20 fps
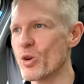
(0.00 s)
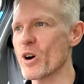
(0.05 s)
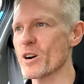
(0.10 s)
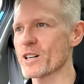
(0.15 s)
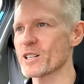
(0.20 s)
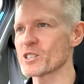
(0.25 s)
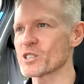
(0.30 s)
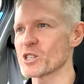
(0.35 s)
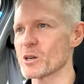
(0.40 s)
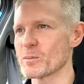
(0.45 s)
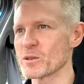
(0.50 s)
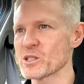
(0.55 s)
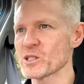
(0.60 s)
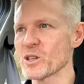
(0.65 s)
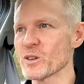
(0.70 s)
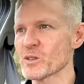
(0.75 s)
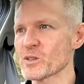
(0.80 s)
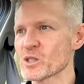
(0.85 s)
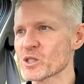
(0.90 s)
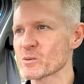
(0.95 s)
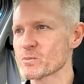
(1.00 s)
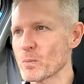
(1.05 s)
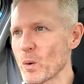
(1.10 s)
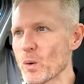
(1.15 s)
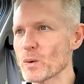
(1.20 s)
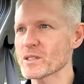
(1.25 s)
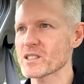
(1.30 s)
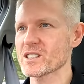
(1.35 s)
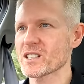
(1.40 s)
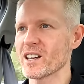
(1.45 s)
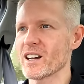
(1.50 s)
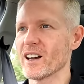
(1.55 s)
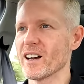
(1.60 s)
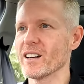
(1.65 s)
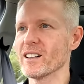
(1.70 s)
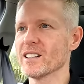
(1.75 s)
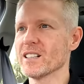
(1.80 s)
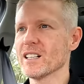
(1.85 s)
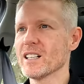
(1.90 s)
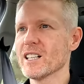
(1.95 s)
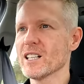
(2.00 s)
rocket ship, it's no sports car,